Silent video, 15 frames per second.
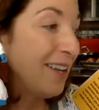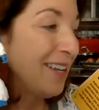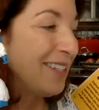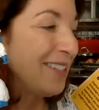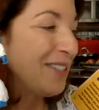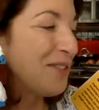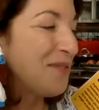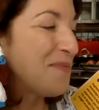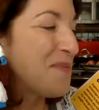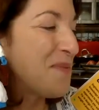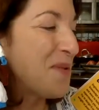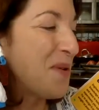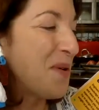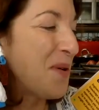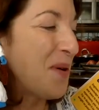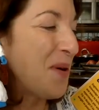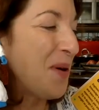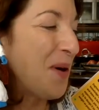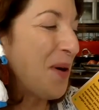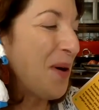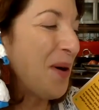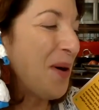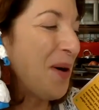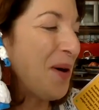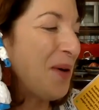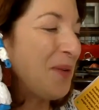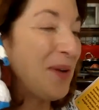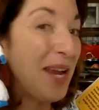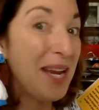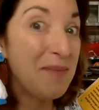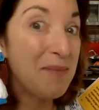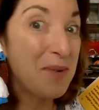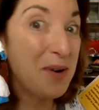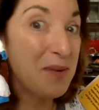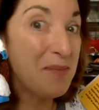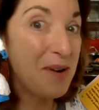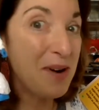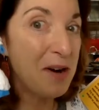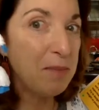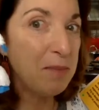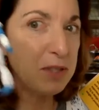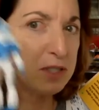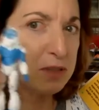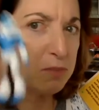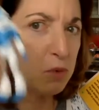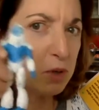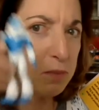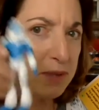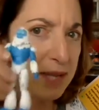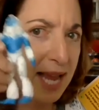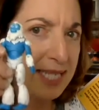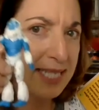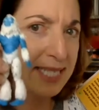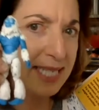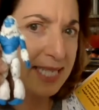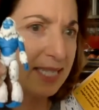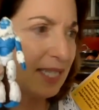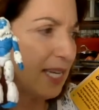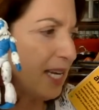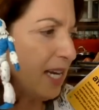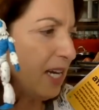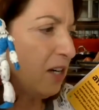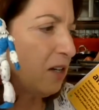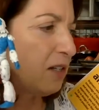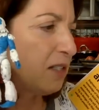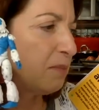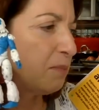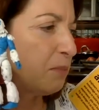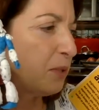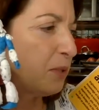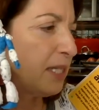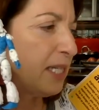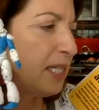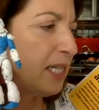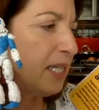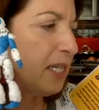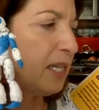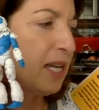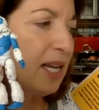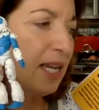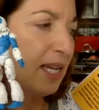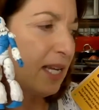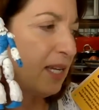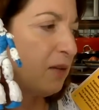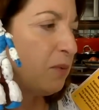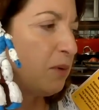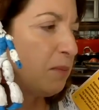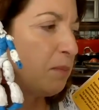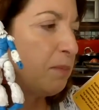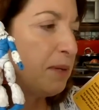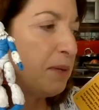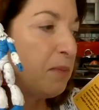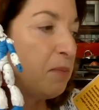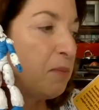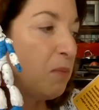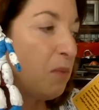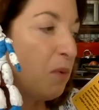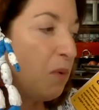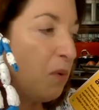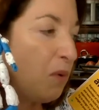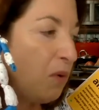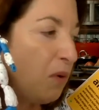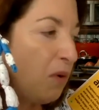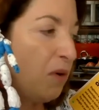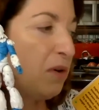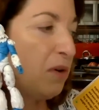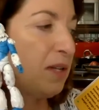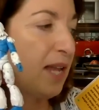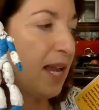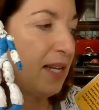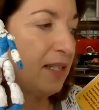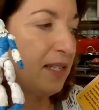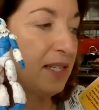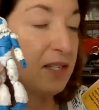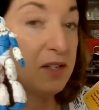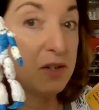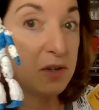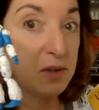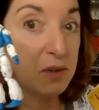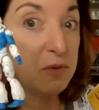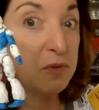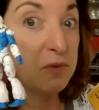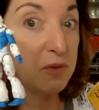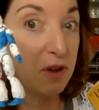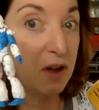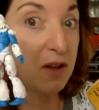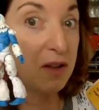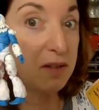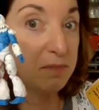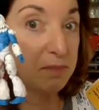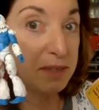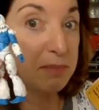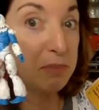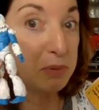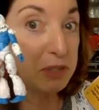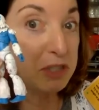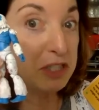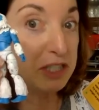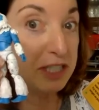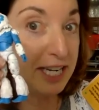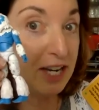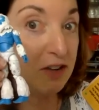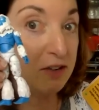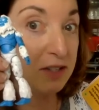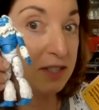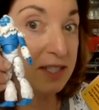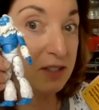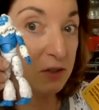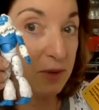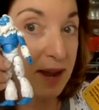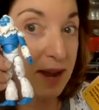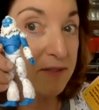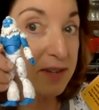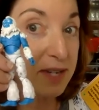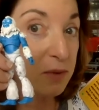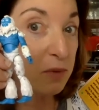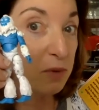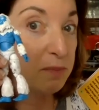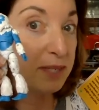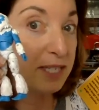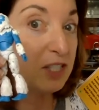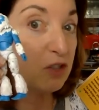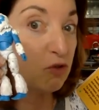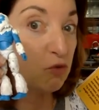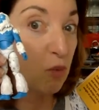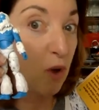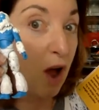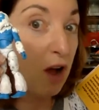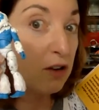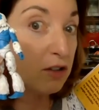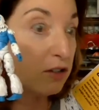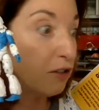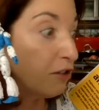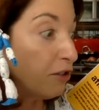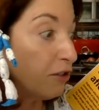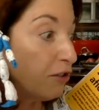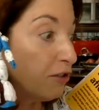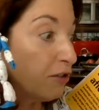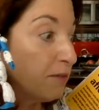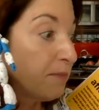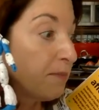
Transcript: So if more weight, more marbles, more plastic than air is put in it, it will be more likely to fall, be pushed down, because gravity will be stronger.